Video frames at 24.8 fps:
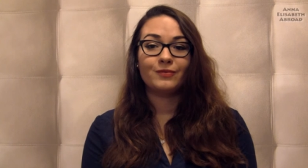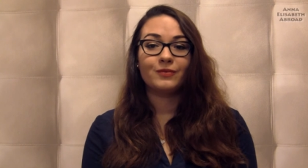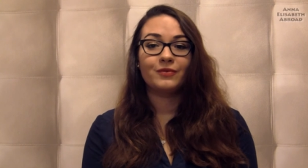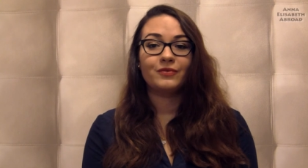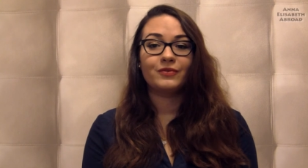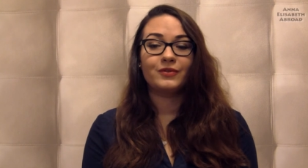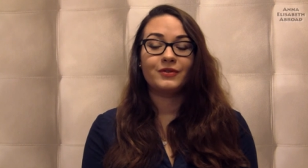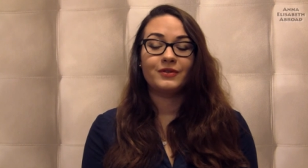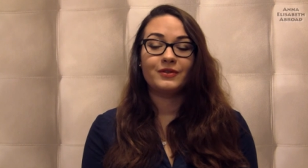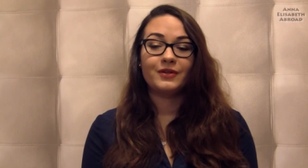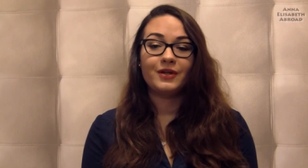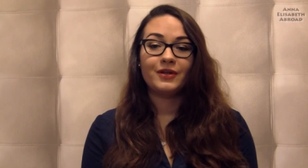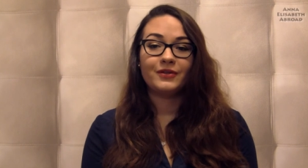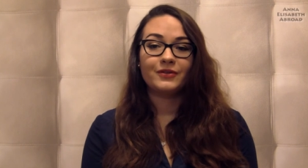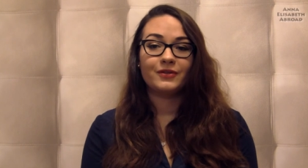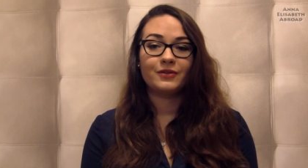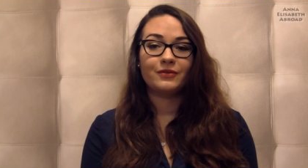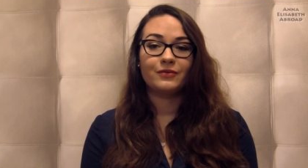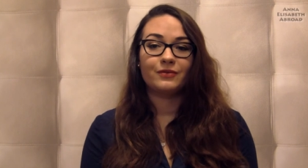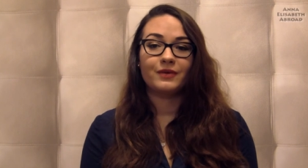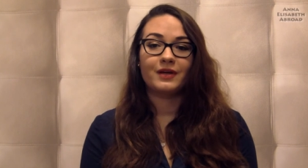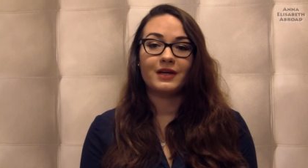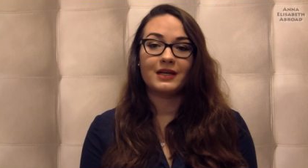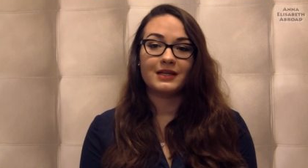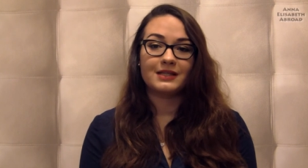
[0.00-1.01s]
move to
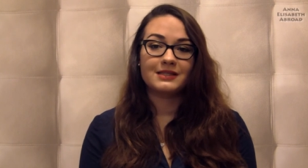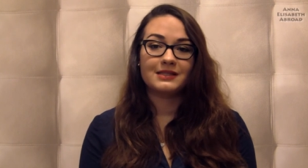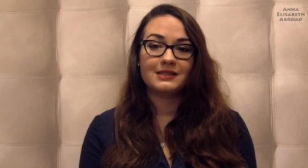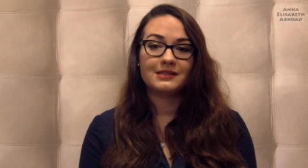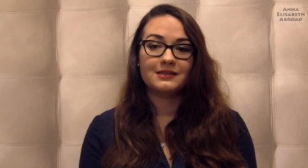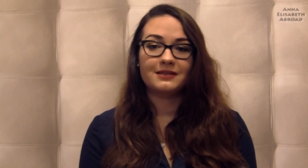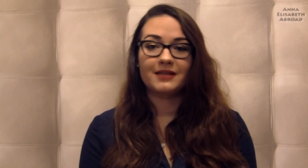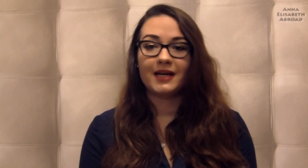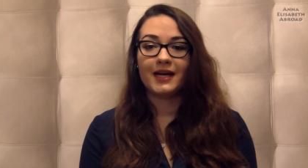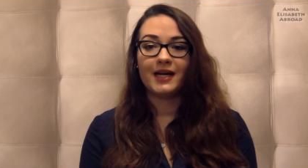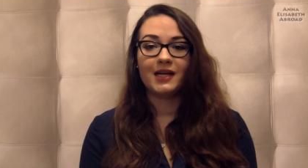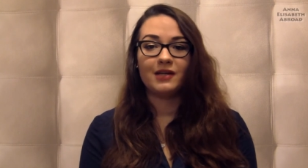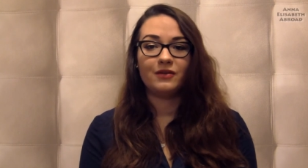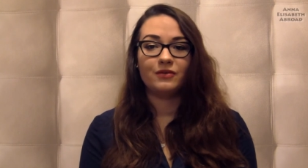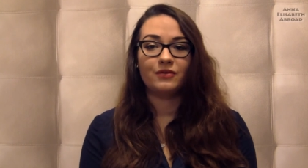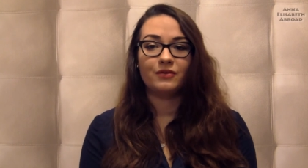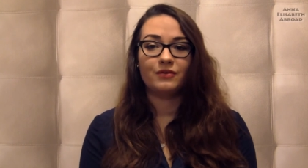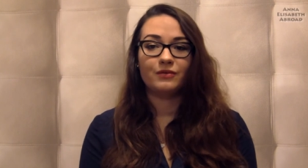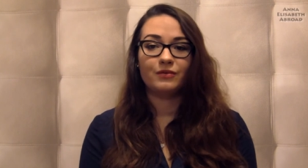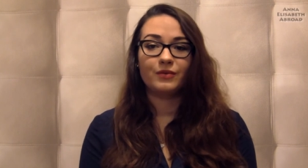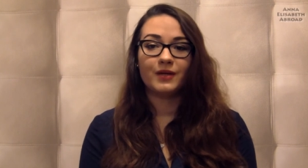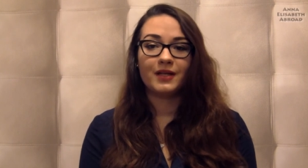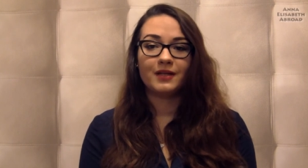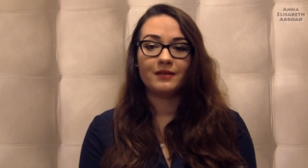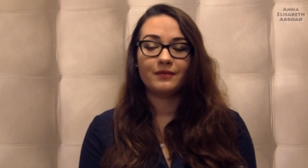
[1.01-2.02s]
London where it's 9
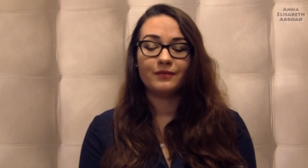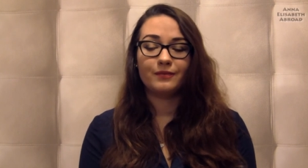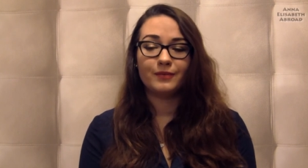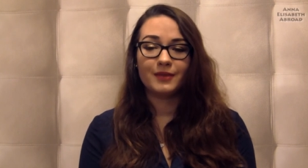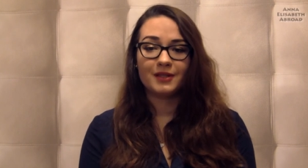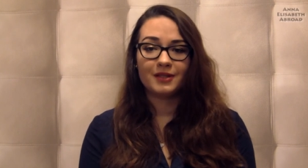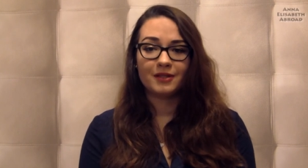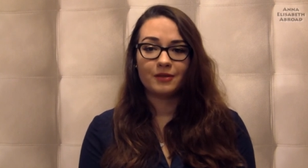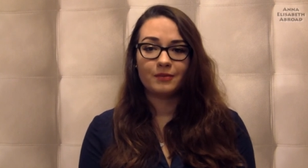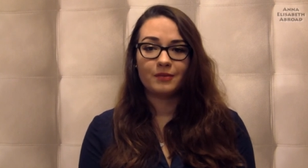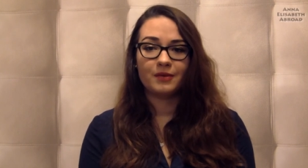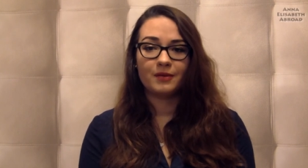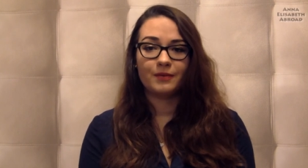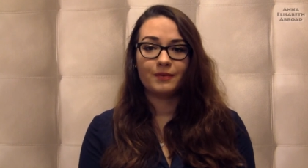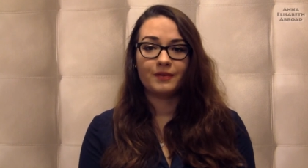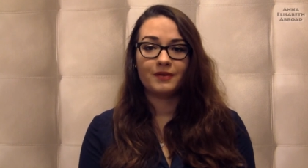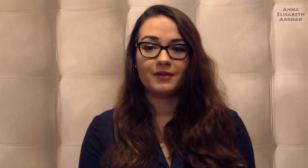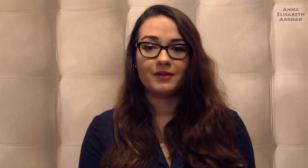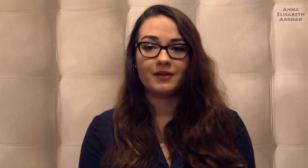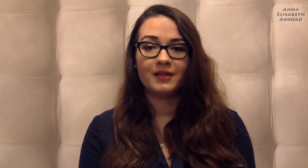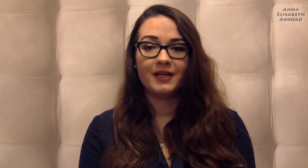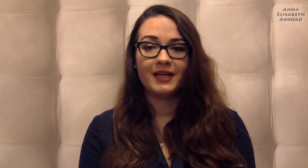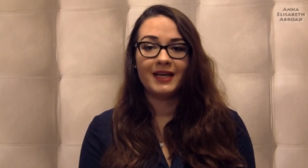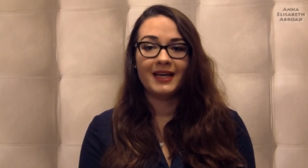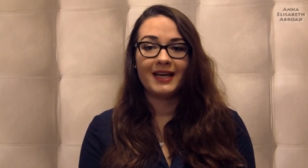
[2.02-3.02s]
to 12 million
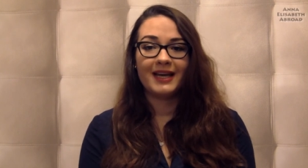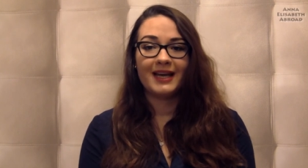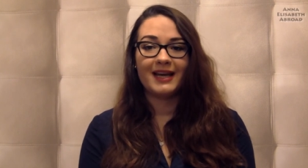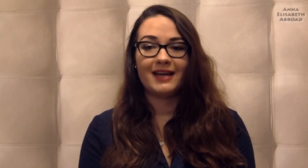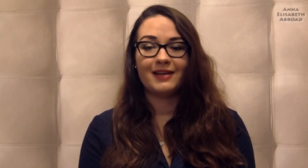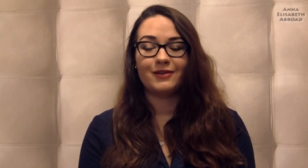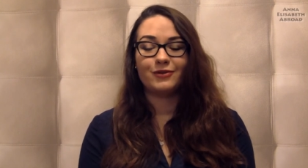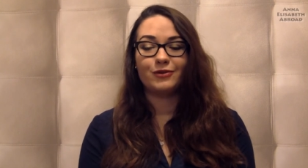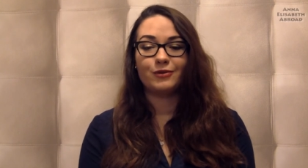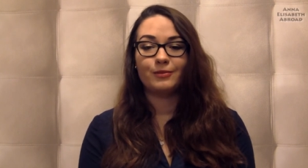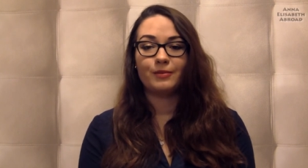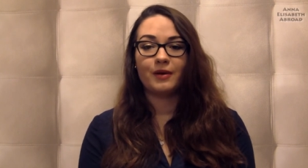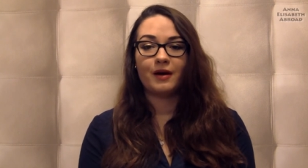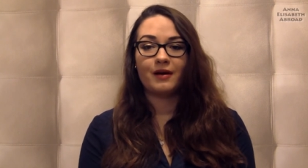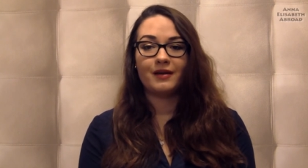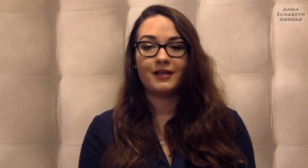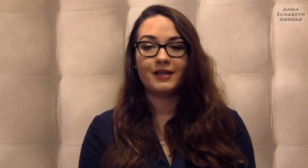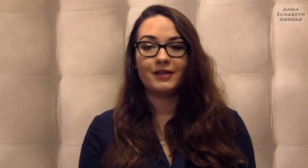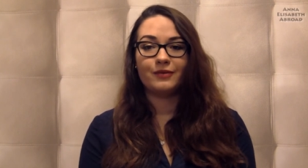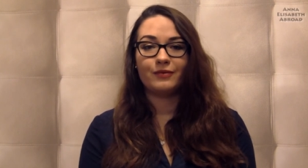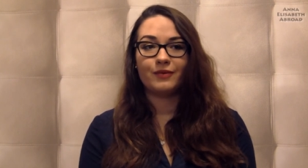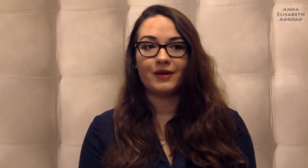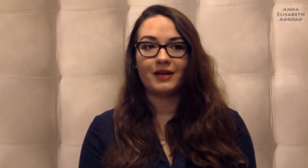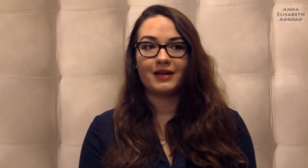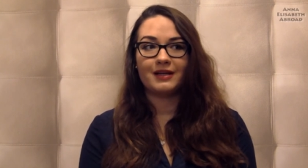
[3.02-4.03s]
people and to
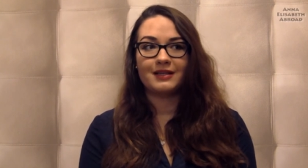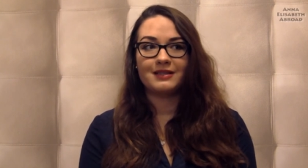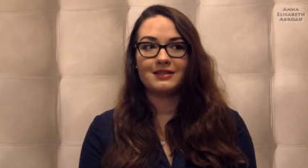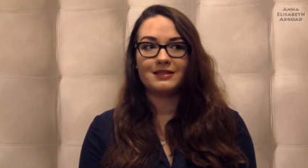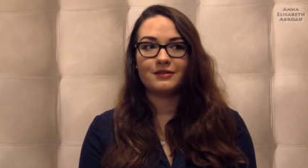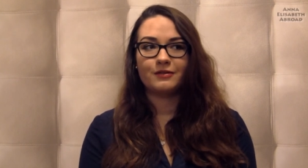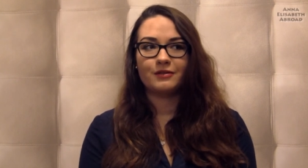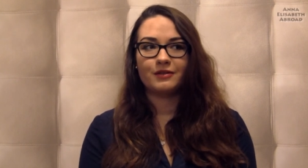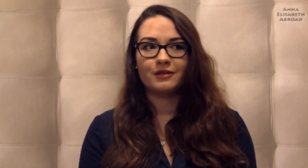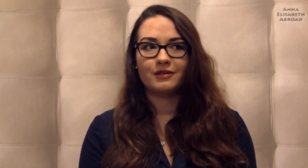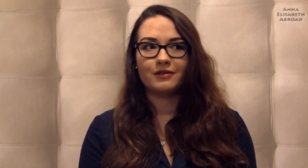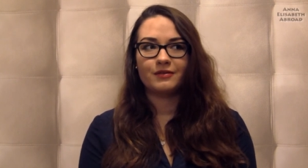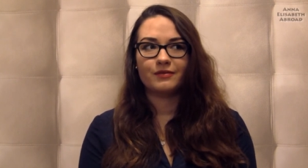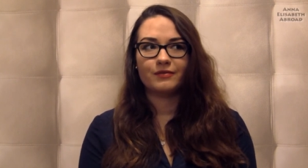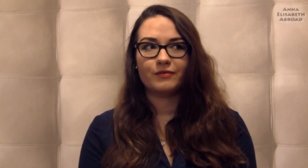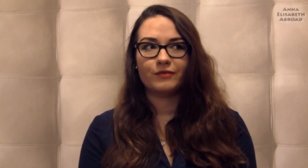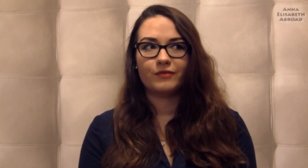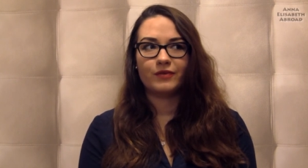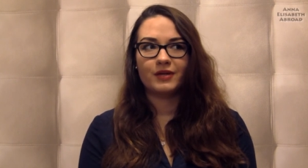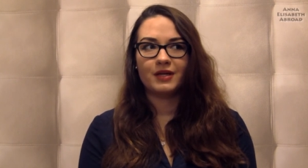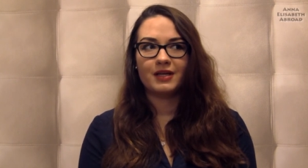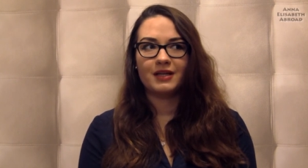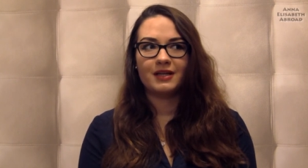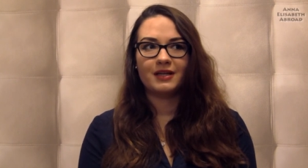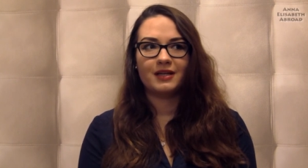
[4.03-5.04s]
Berlin where it's
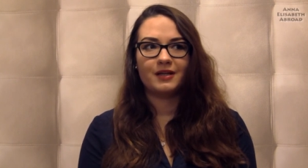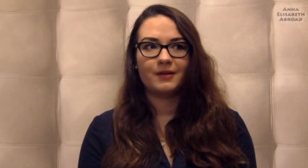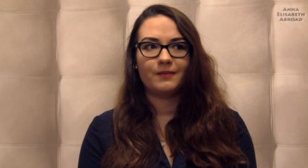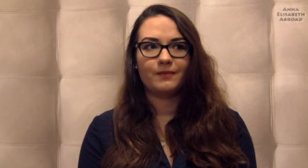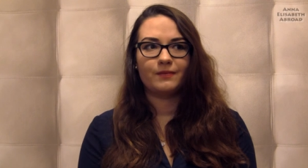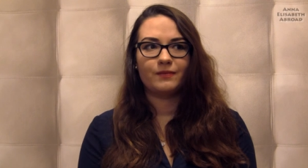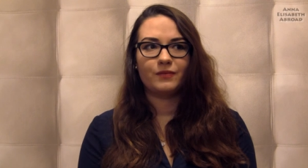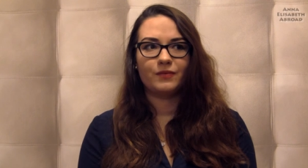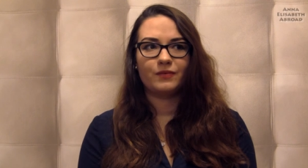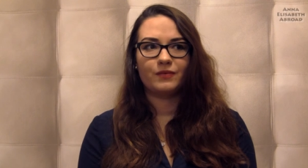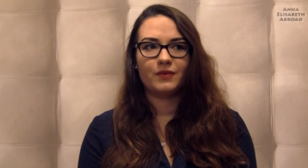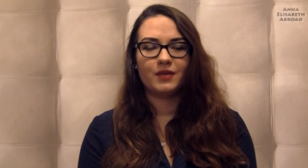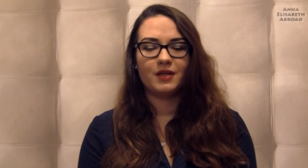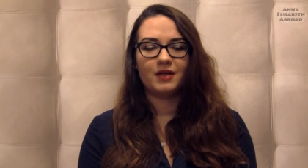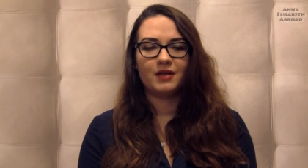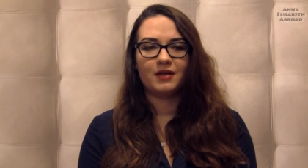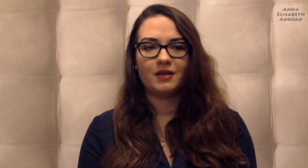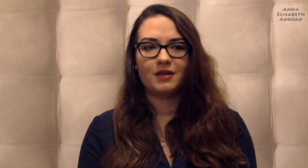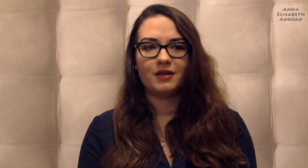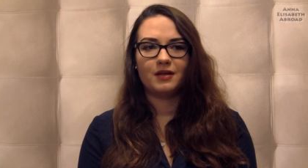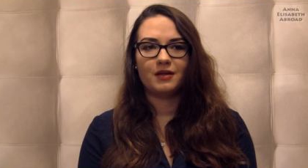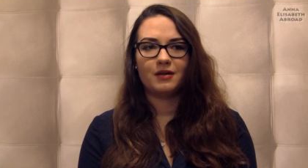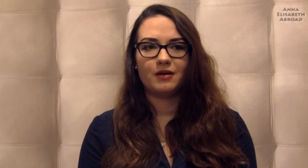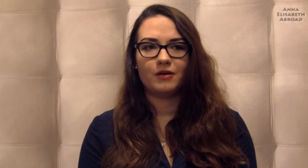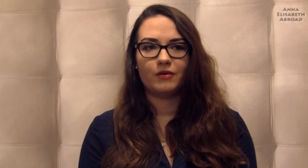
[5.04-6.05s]
3
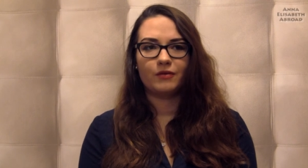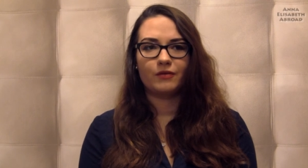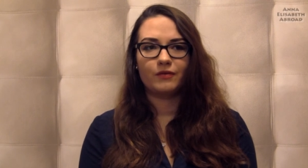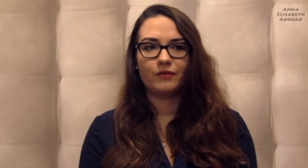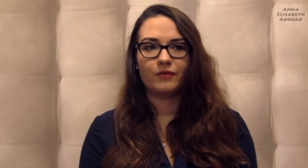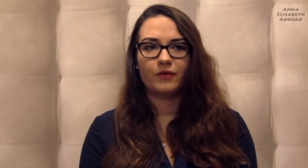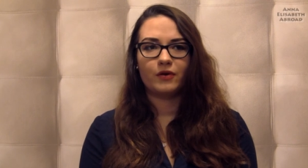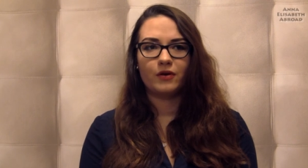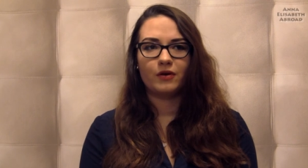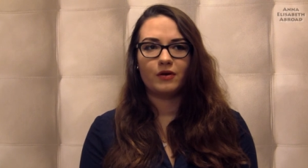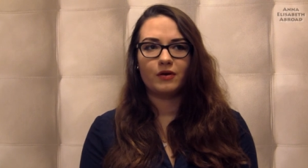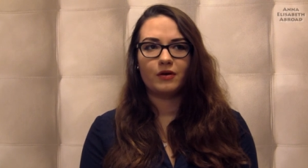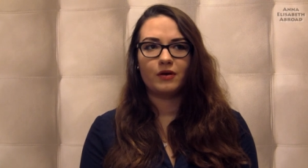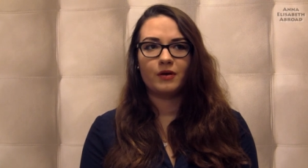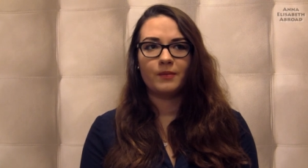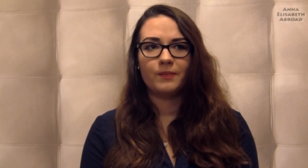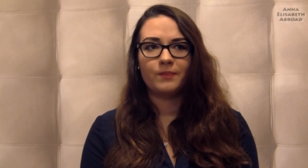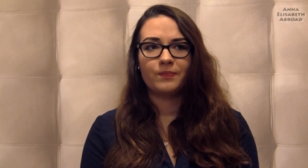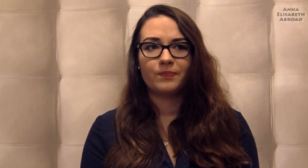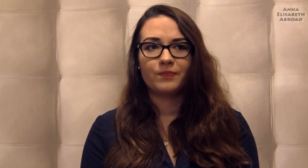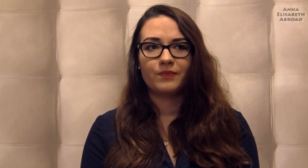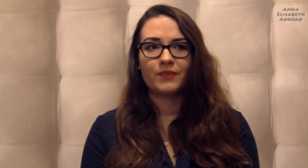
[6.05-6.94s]
uh, or 4